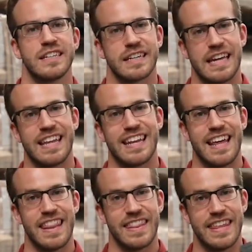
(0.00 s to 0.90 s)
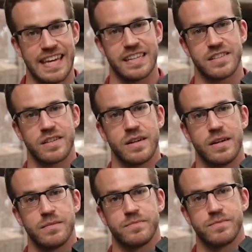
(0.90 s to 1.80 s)
to get these.
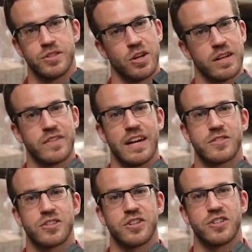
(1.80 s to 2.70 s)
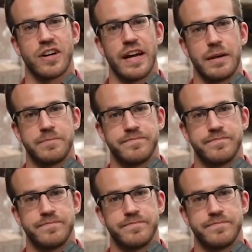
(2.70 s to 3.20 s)
You don't even have to turn your head.